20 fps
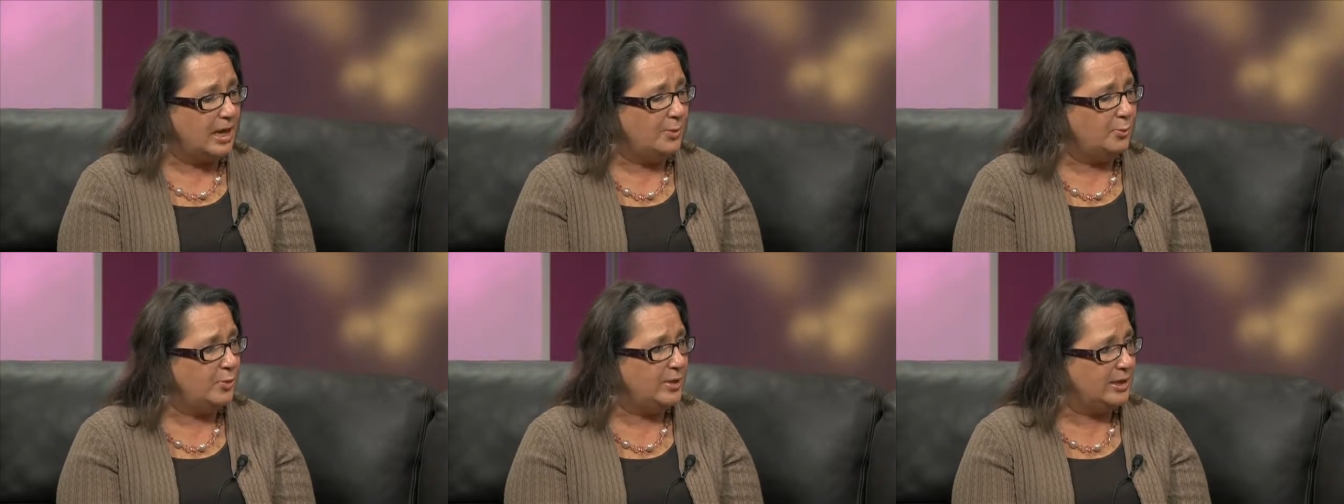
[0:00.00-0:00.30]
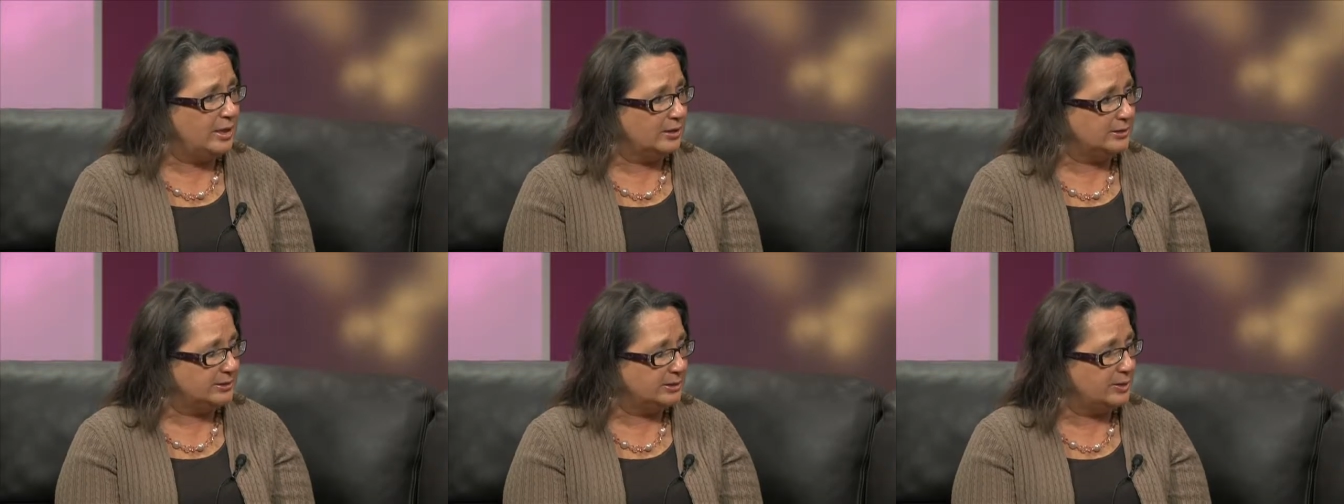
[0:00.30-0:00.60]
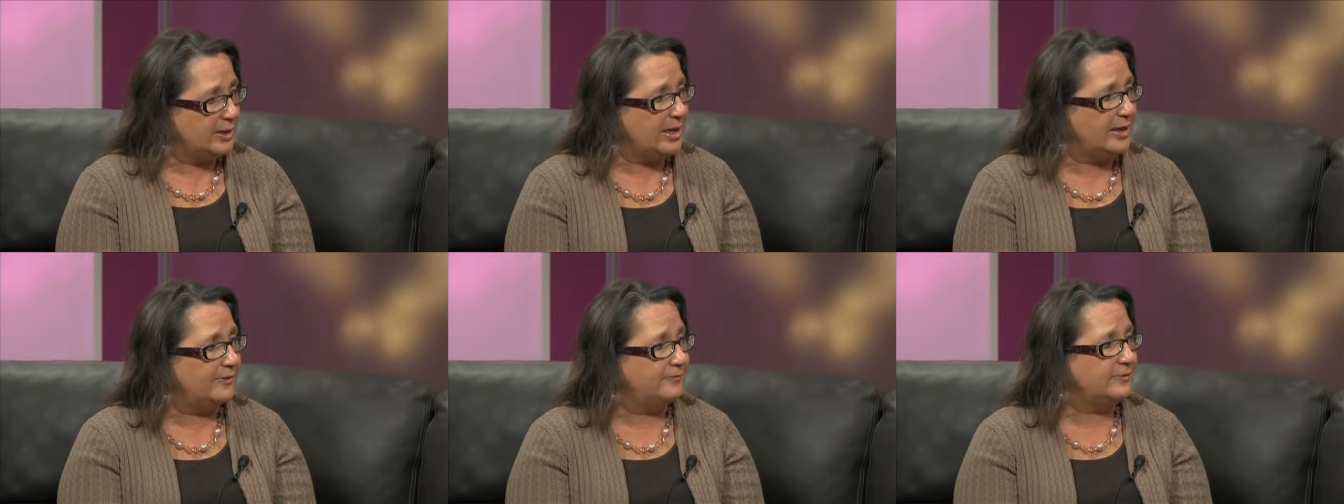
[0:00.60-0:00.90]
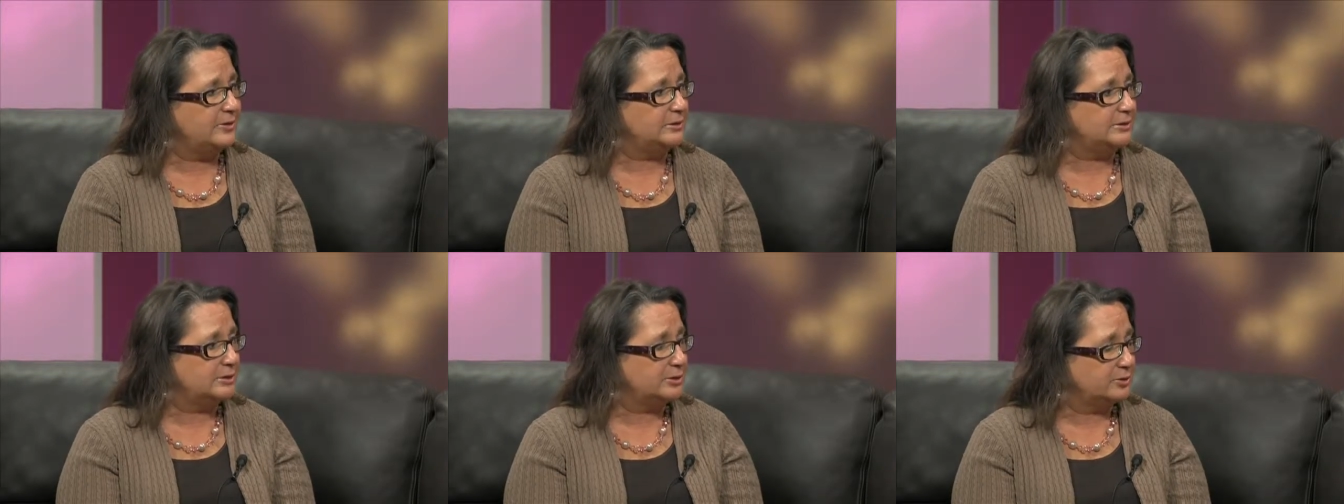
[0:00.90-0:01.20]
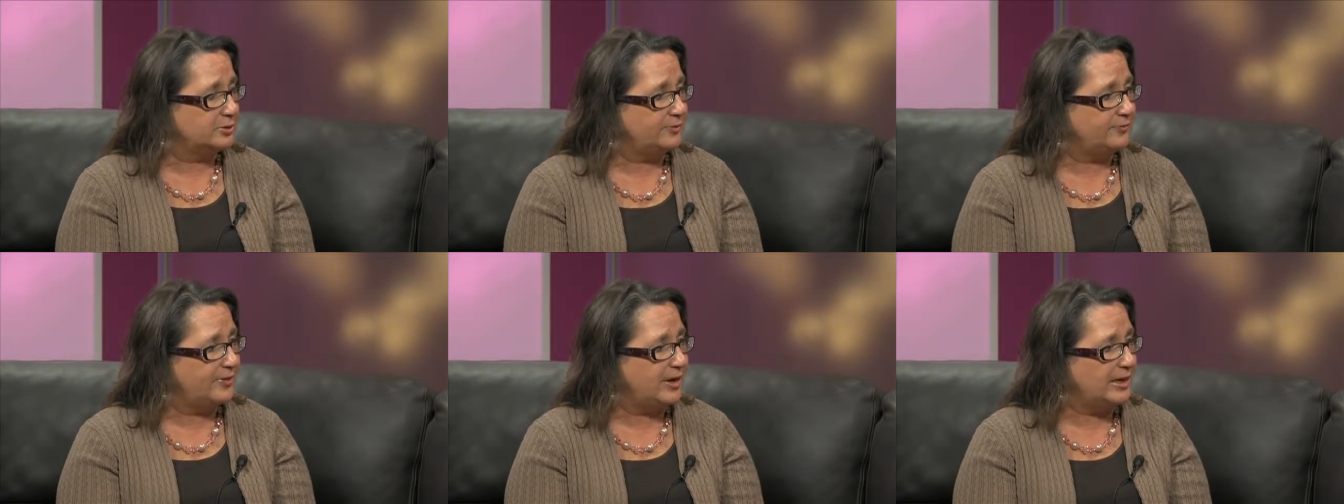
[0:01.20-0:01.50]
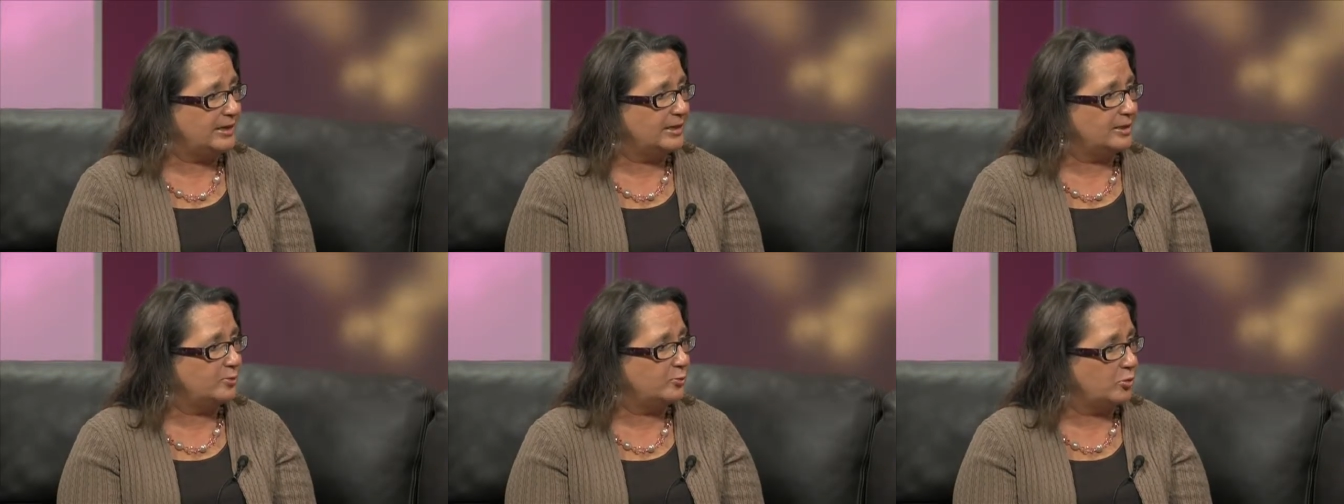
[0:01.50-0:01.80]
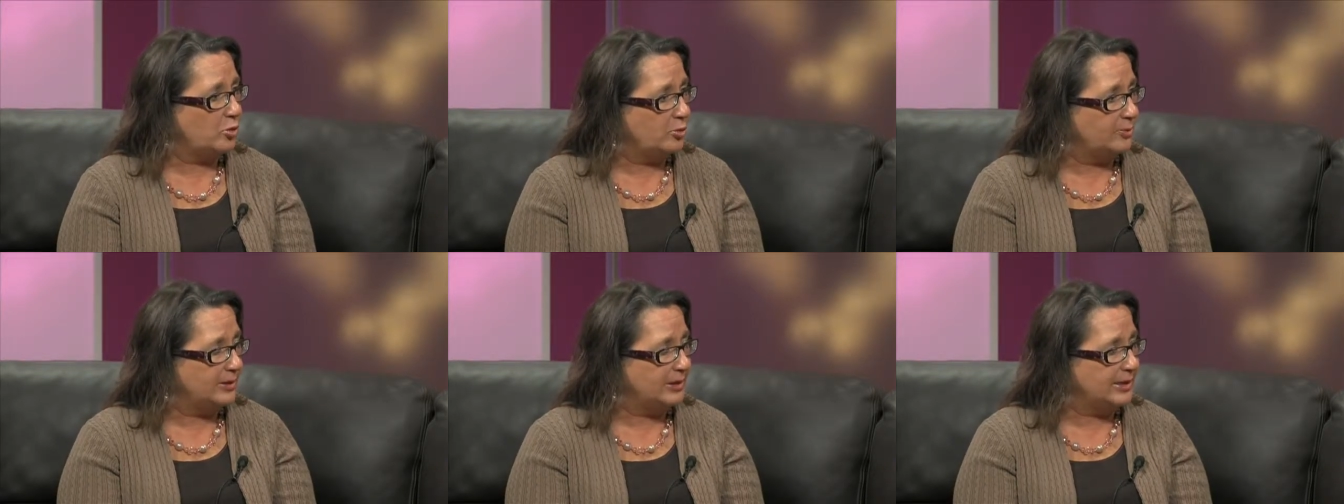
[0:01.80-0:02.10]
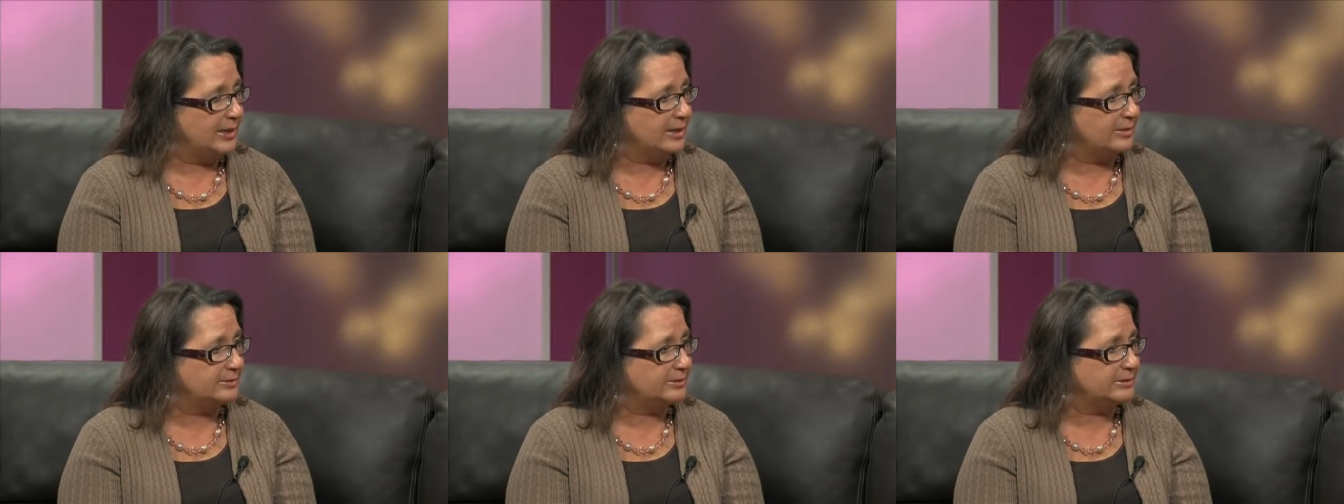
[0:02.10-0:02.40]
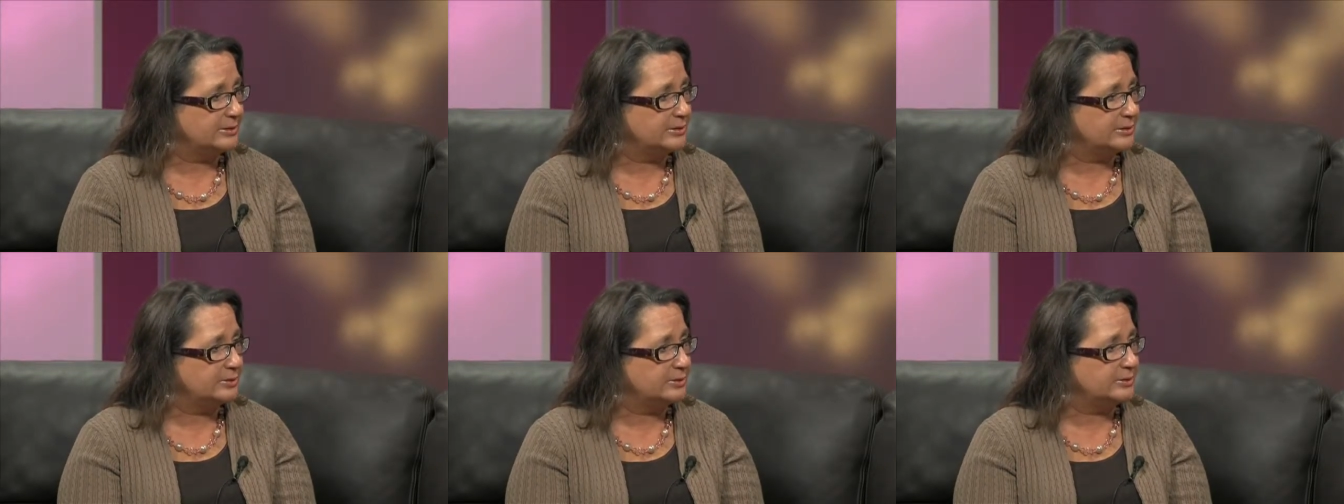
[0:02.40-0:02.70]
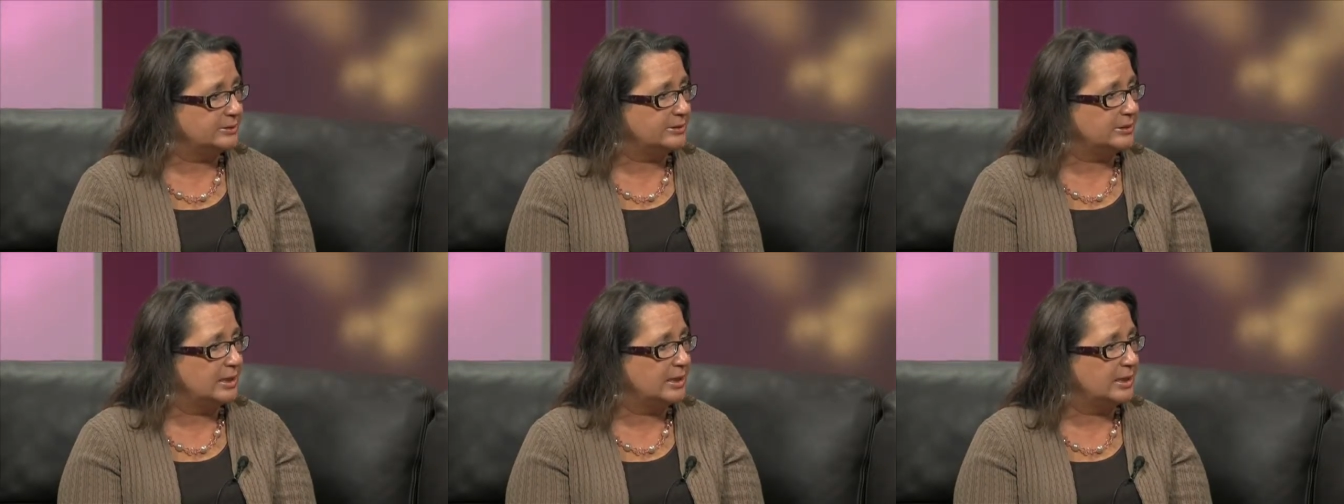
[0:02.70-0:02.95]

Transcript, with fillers: we also have certified enrollment counselors,